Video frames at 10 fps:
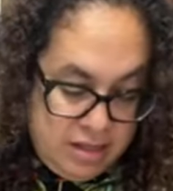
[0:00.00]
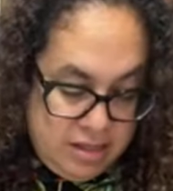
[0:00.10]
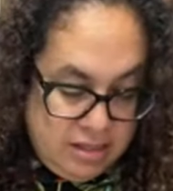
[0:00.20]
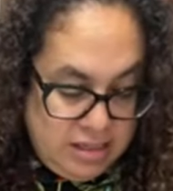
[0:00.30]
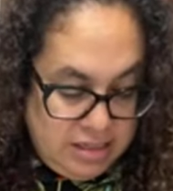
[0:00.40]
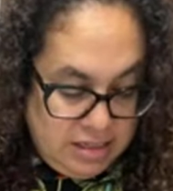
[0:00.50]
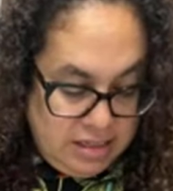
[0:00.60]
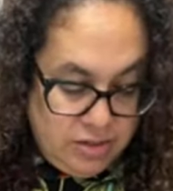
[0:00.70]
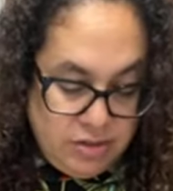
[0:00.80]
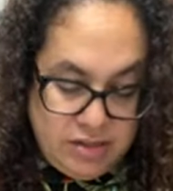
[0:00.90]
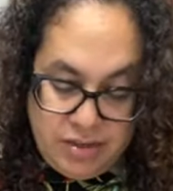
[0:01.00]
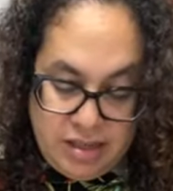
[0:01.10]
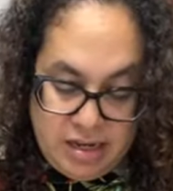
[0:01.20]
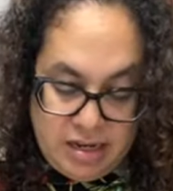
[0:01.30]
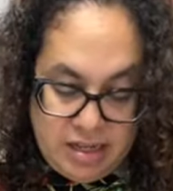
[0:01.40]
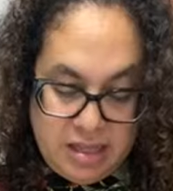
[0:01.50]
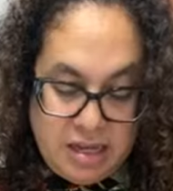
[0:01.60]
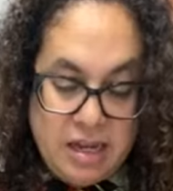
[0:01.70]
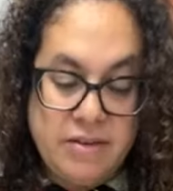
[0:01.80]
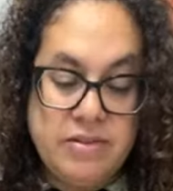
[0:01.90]
This is a little different than
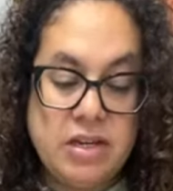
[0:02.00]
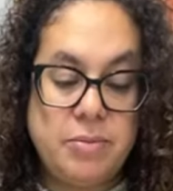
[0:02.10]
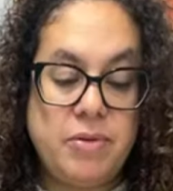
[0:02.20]
anything I've done